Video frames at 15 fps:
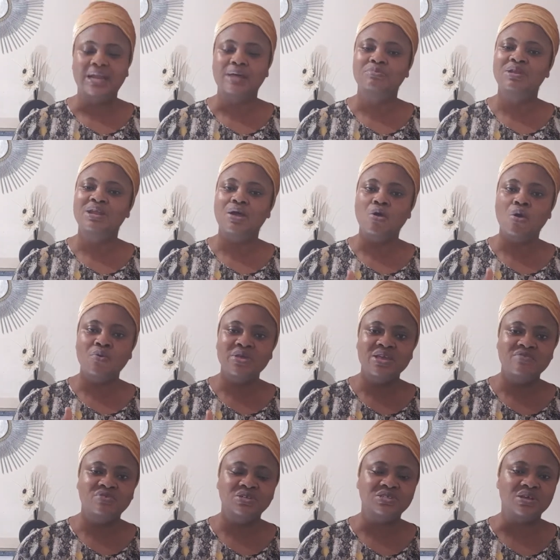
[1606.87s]
And I pray that God will
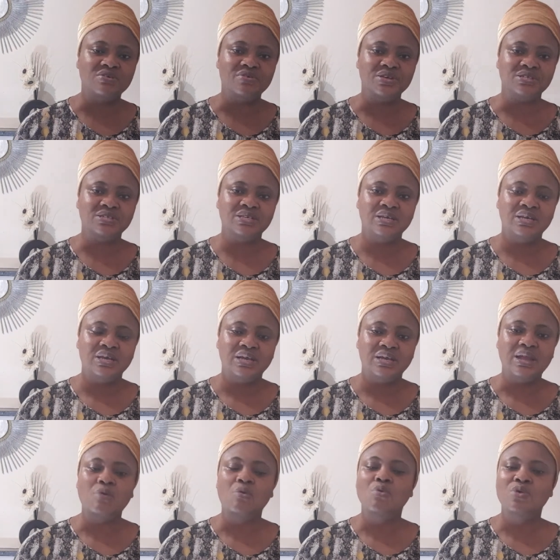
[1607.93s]
give us the grace
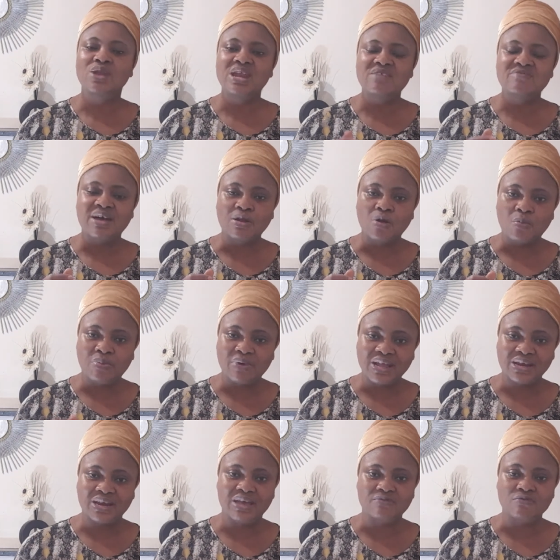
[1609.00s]
that we will live an
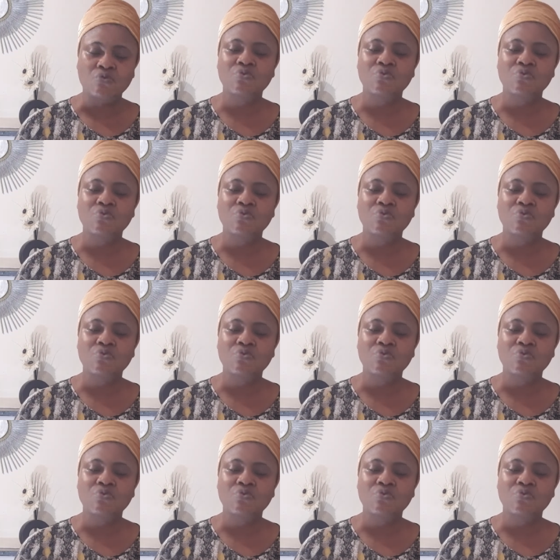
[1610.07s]
upright life,